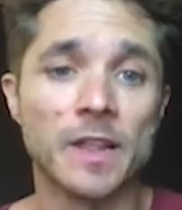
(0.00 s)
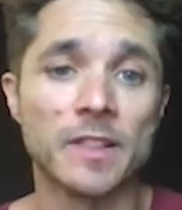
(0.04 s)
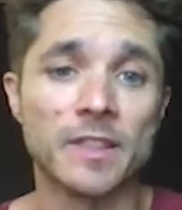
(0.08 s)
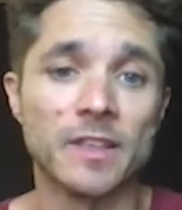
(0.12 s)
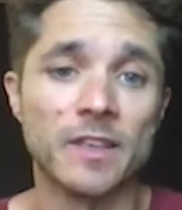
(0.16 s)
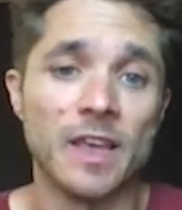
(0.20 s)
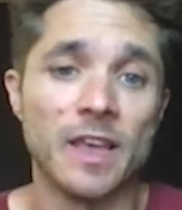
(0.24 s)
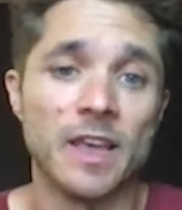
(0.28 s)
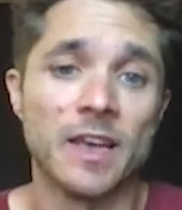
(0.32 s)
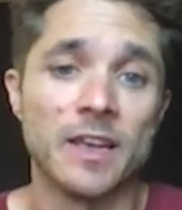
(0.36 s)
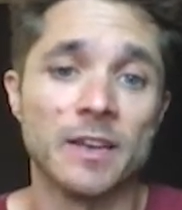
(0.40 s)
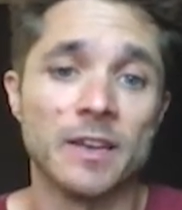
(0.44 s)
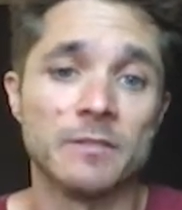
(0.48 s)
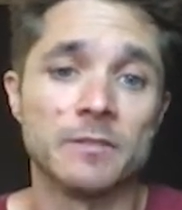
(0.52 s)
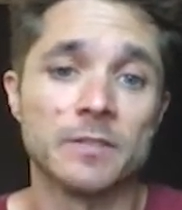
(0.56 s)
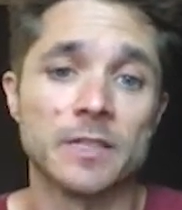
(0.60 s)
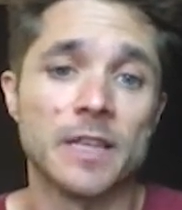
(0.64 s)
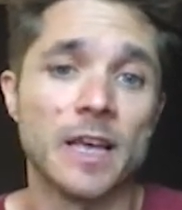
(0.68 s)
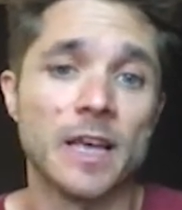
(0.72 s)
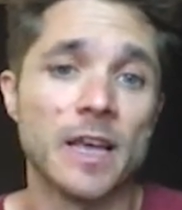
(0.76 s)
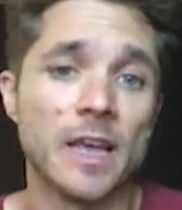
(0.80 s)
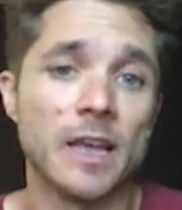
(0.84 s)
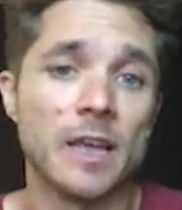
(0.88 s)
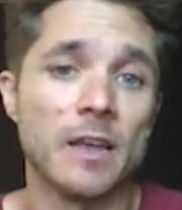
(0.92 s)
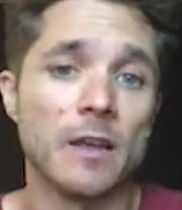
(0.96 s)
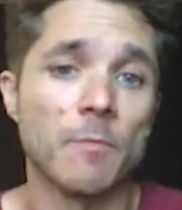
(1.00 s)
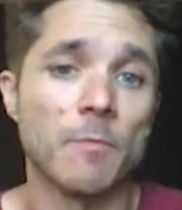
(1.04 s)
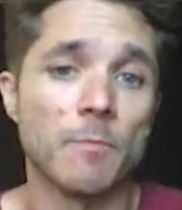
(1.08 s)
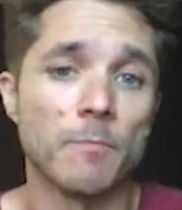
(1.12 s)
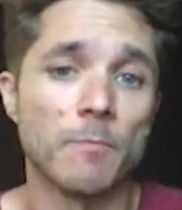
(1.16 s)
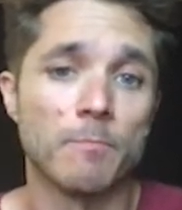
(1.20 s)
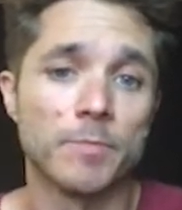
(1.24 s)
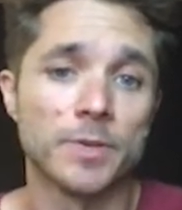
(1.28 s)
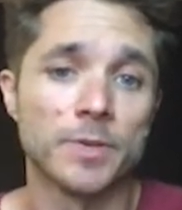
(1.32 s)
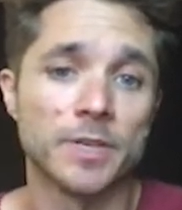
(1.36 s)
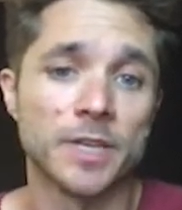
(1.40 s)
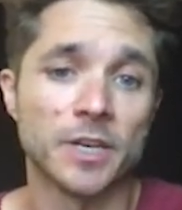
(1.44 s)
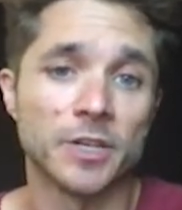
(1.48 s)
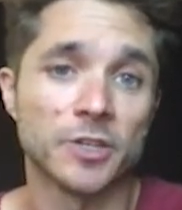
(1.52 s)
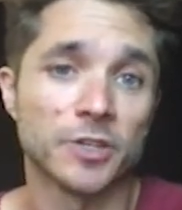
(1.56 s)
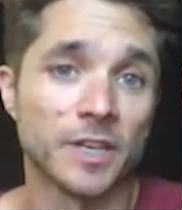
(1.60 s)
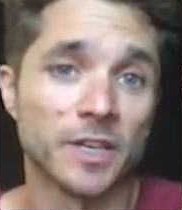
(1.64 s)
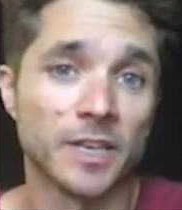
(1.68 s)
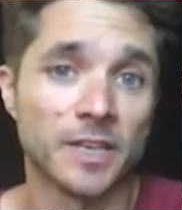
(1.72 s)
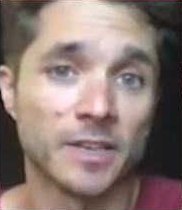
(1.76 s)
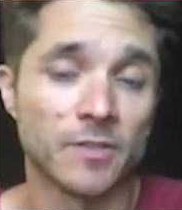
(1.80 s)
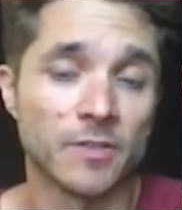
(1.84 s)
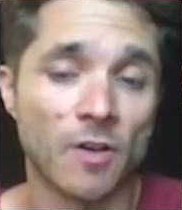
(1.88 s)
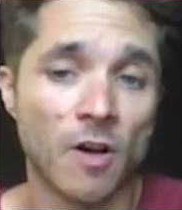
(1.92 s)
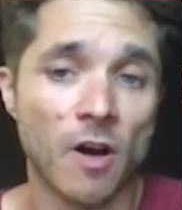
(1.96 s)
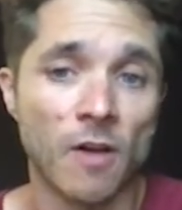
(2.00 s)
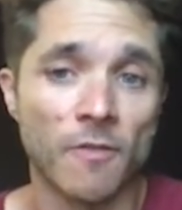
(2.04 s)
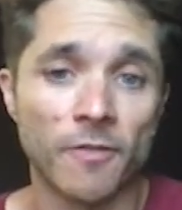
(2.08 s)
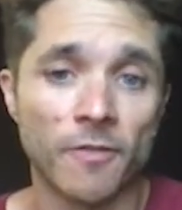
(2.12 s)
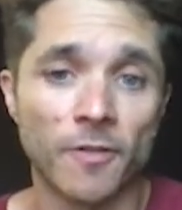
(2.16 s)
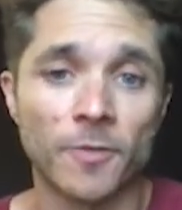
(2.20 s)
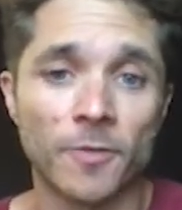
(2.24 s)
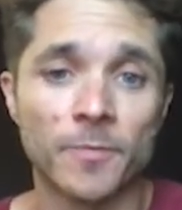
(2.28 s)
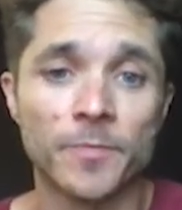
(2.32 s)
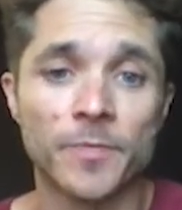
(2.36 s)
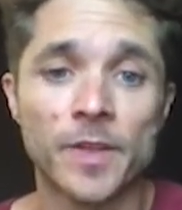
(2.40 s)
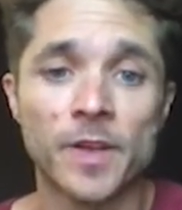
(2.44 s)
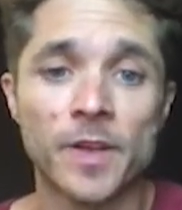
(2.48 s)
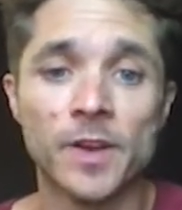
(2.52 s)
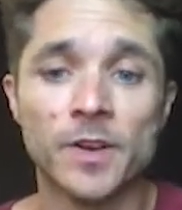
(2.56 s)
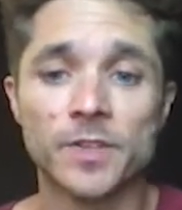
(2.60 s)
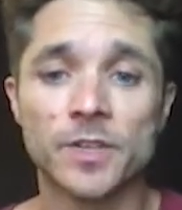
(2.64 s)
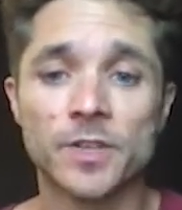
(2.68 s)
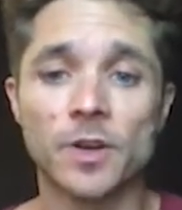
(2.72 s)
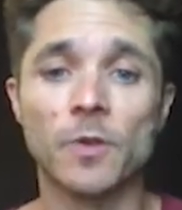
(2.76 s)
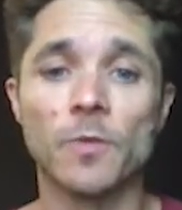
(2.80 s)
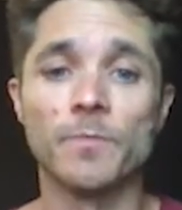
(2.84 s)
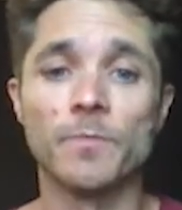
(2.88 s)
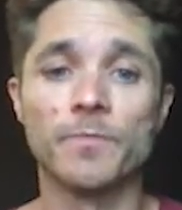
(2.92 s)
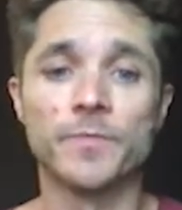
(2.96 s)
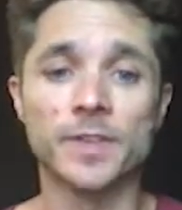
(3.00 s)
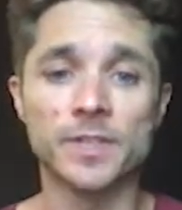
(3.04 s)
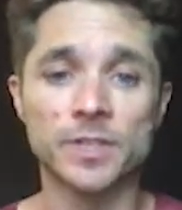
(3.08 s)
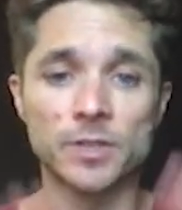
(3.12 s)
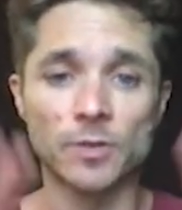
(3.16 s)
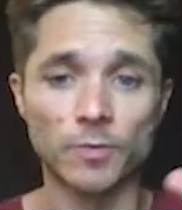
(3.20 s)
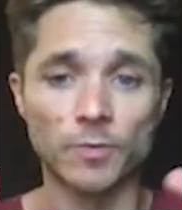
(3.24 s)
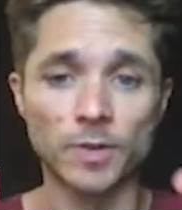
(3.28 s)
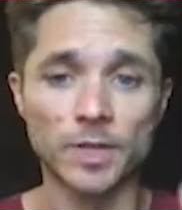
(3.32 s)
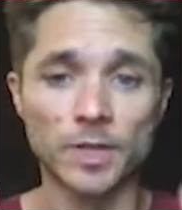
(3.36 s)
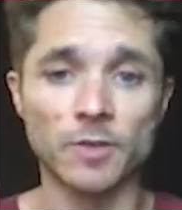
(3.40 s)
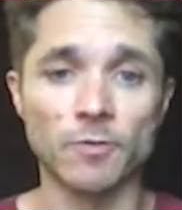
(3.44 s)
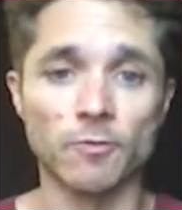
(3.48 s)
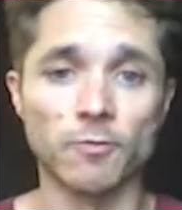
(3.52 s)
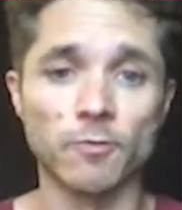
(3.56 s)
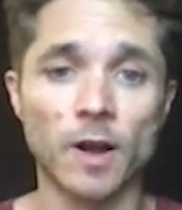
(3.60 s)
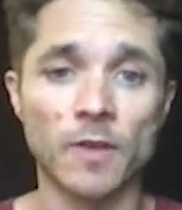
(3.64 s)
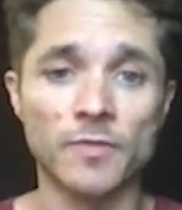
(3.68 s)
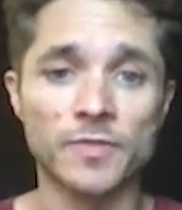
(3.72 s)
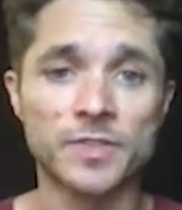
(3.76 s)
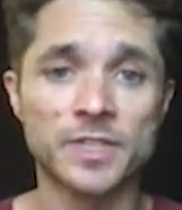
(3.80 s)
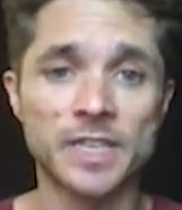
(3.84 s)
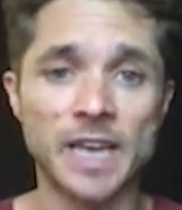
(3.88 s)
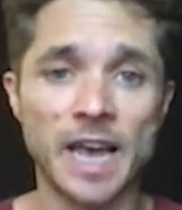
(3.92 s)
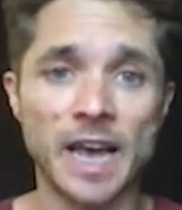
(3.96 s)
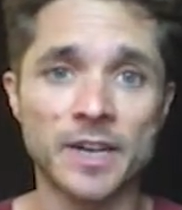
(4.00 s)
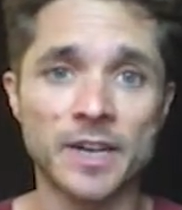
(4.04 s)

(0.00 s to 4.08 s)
end they potentially get an offer. So this is a really rough sketch